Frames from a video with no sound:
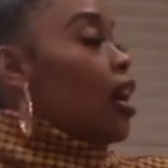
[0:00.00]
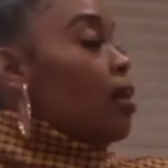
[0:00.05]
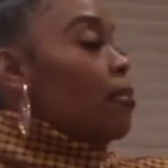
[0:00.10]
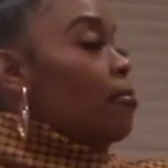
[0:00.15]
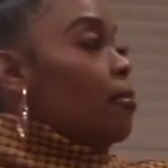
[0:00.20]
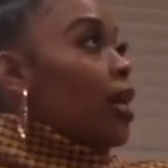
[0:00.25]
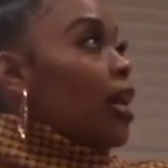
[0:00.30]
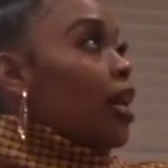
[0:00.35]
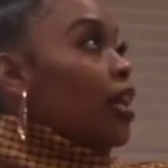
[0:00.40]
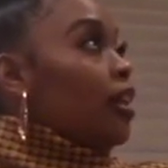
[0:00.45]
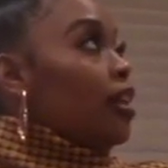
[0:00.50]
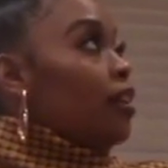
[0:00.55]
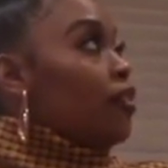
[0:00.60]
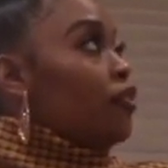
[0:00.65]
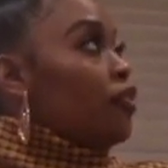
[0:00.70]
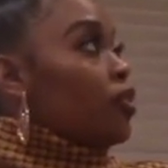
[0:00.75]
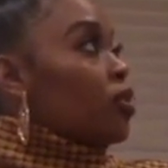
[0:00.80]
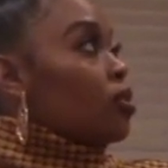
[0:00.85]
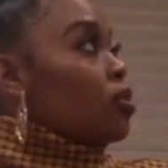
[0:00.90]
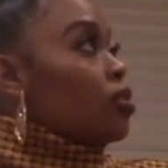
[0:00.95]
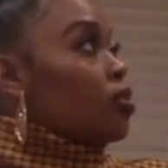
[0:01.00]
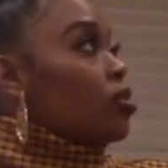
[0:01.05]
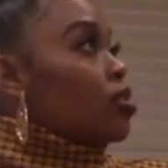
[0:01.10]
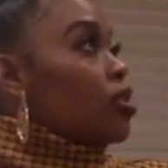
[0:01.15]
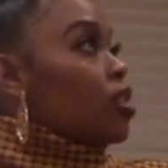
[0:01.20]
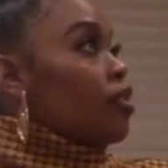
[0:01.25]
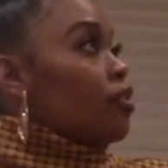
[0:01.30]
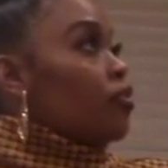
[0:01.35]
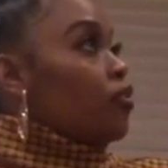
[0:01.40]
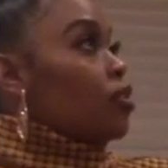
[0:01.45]
Man, it feels
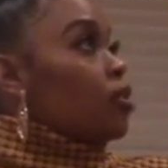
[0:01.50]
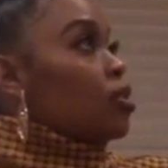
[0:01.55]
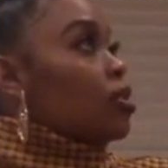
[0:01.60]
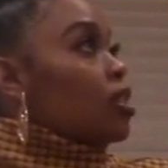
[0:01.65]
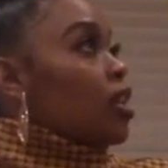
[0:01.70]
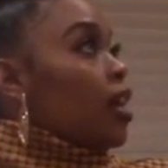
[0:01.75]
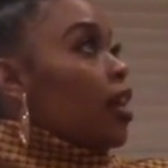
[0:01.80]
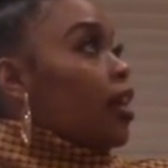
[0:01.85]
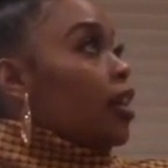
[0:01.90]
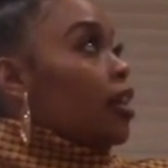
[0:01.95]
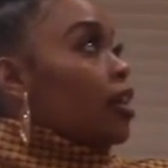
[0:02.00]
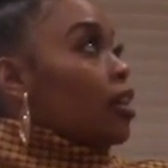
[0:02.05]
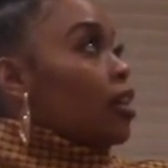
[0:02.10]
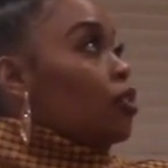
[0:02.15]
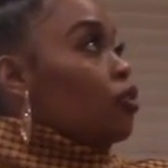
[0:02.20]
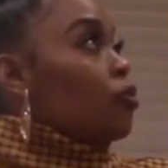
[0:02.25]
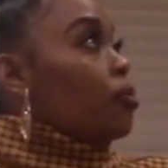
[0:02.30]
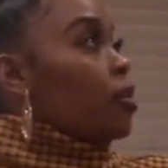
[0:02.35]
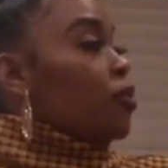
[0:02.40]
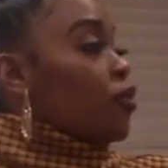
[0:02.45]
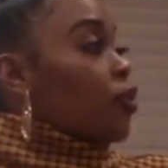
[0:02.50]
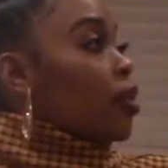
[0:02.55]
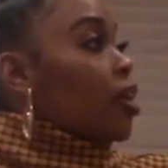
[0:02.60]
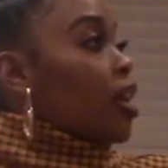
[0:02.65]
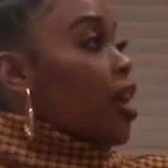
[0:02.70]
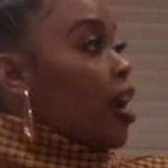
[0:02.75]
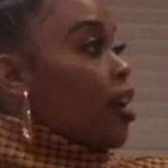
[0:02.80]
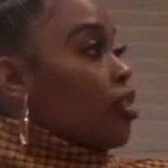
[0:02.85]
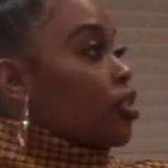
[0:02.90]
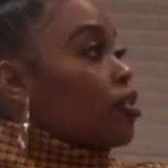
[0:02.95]
like, you mean for the
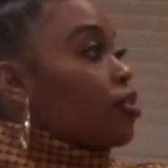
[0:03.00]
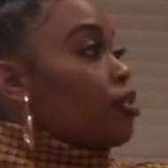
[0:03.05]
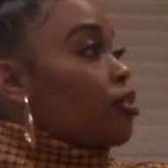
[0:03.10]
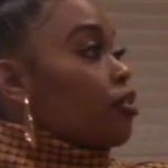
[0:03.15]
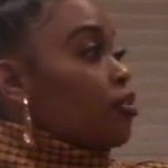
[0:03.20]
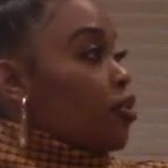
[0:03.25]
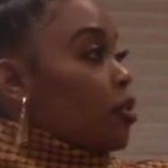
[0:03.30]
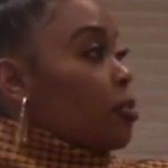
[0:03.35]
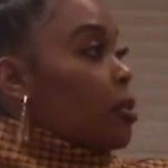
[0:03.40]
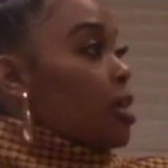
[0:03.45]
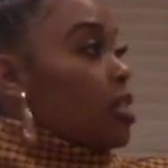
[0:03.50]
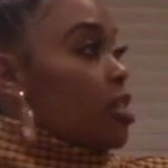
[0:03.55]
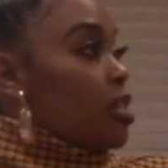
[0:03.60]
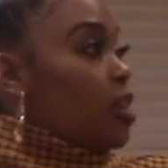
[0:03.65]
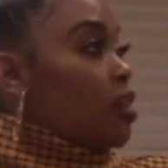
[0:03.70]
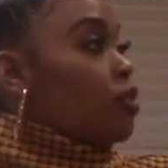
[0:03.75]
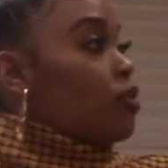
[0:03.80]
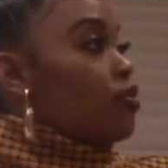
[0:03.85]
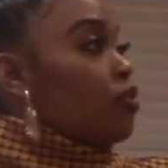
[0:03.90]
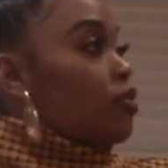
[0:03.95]
character or for myself?